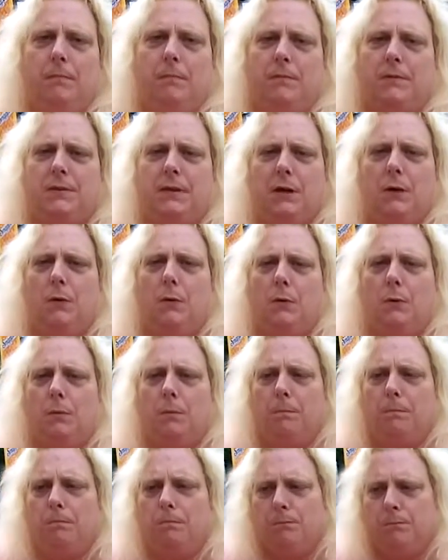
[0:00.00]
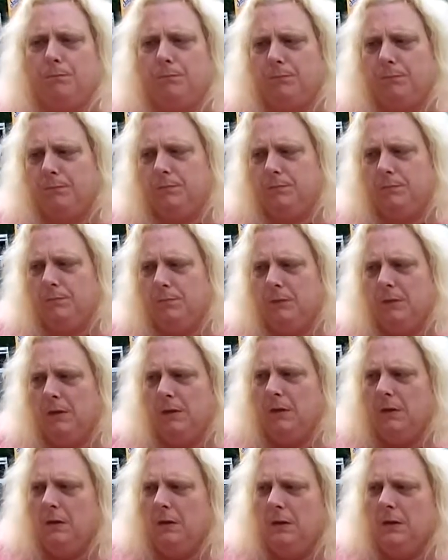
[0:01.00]
so
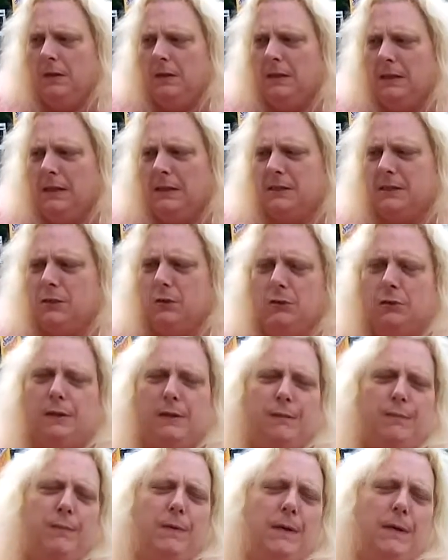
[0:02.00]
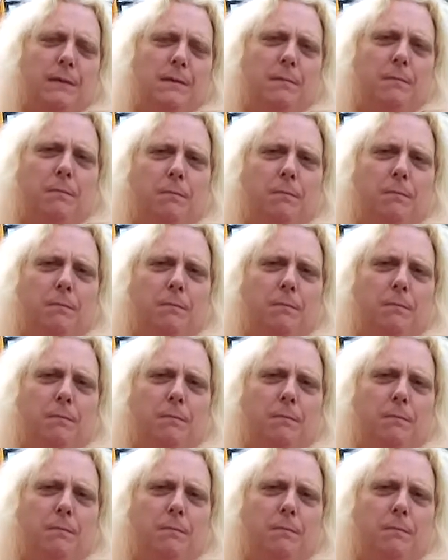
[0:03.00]
that's a little different.